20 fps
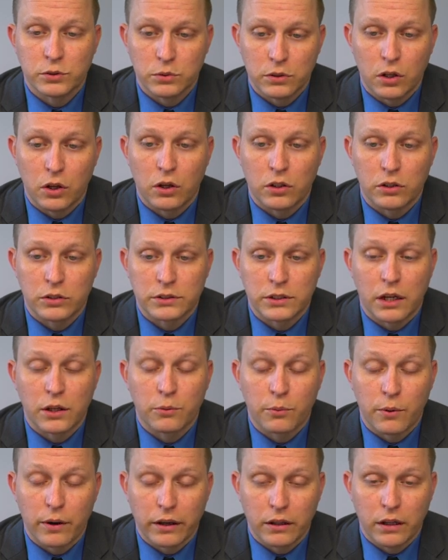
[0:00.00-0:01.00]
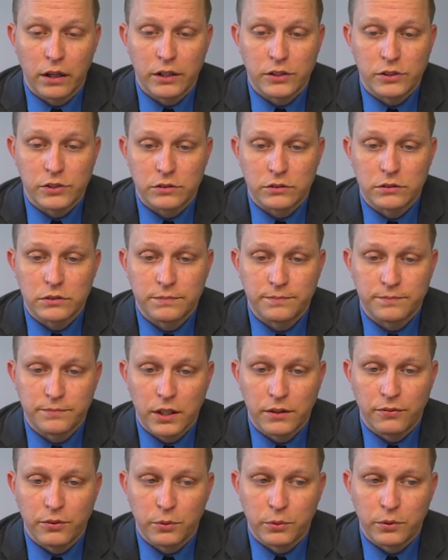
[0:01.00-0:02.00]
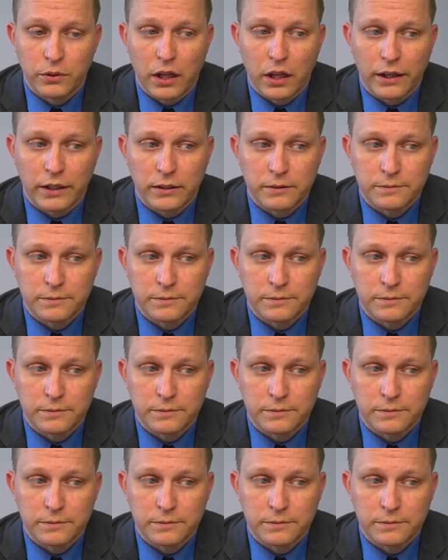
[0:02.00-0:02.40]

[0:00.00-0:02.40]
laws and regulations if you would like.